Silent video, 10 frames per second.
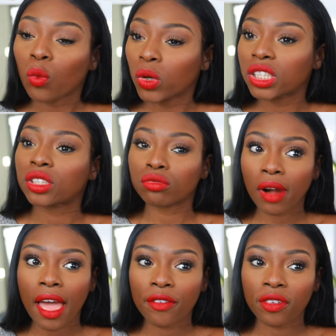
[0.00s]
which is
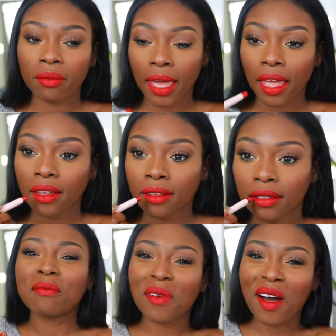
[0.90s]
rare for me.
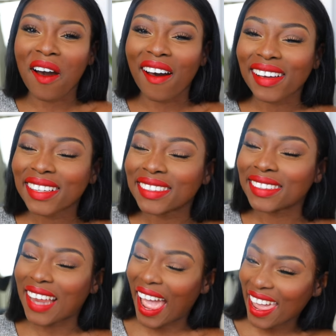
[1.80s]

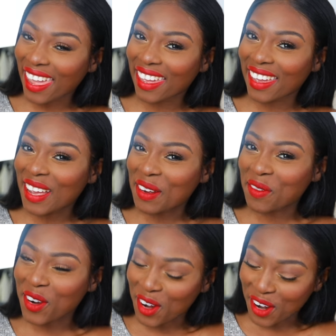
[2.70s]

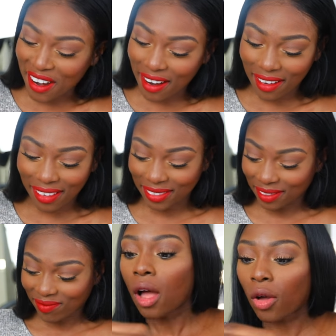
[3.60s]
Mardam, girl.
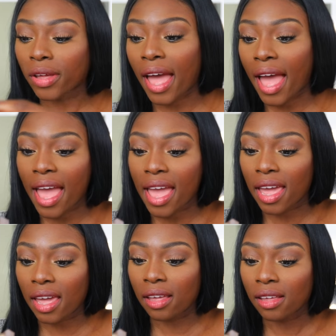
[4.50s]

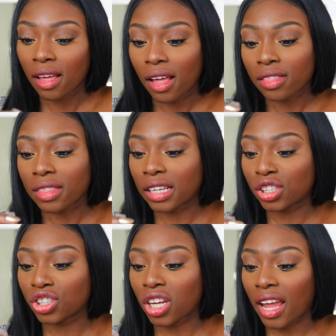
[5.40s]
Okay. This
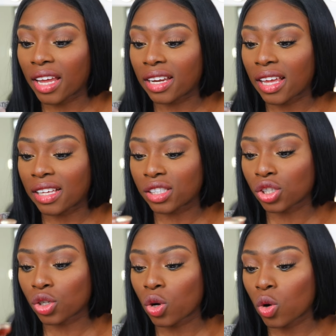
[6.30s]
shade
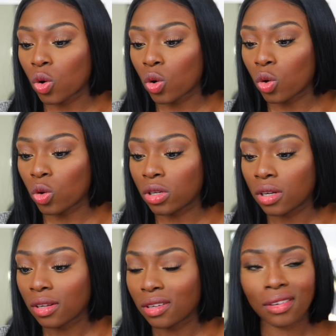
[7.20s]
is called
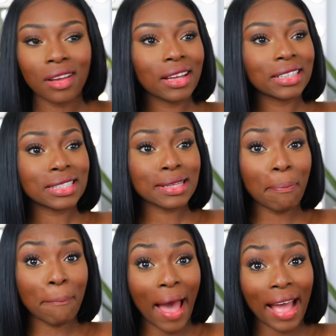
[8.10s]

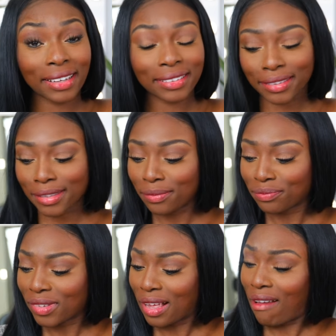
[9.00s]
Spanked.
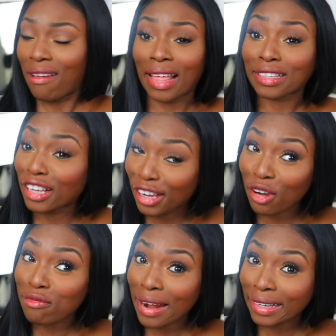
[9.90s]
That's a
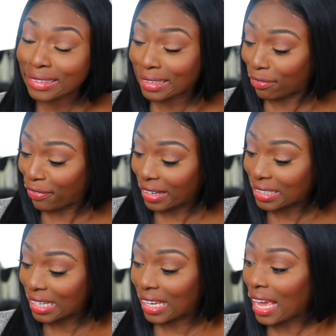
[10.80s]
little racy,
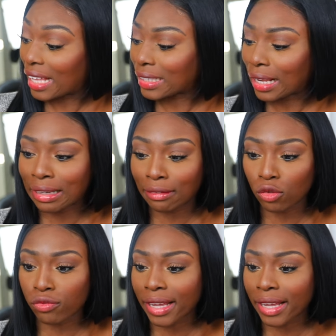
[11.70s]
Fenty. It's a little